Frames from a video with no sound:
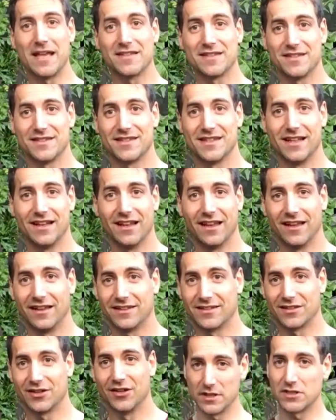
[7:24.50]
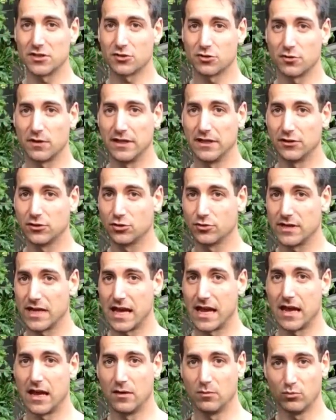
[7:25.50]
an amazing deal. Following the
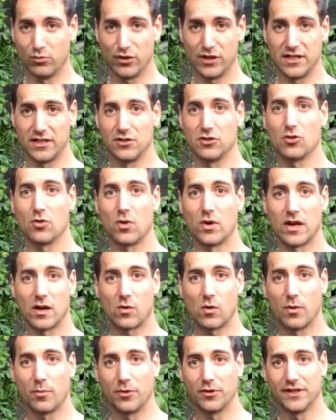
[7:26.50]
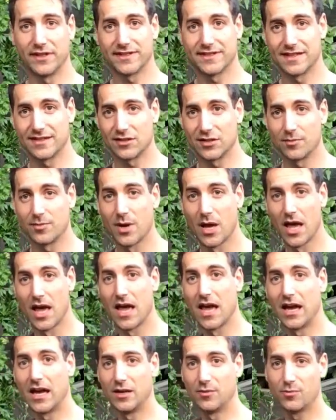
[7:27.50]
training today and building your own aquaponic
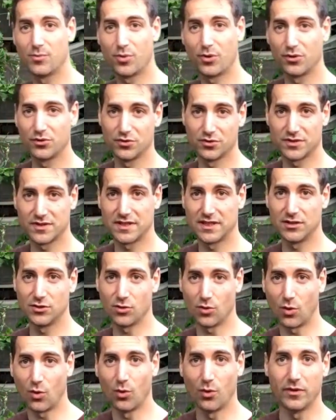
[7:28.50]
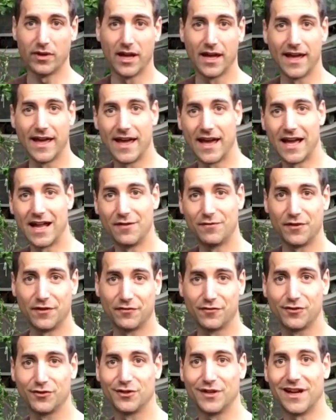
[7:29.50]
setup and producing your own
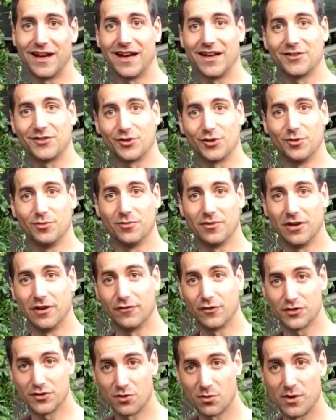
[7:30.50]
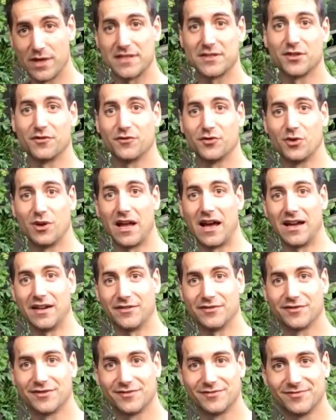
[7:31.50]
healthy food at home for the rest
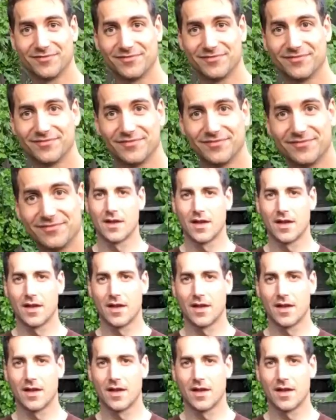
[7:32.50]
of your life.